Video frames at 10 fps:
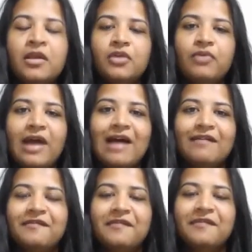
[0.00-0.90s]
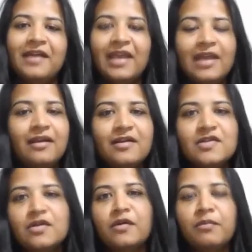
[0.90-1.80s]
you have headed
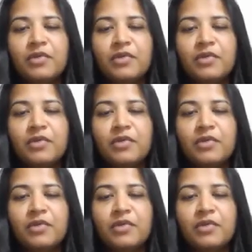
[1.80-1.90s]
certain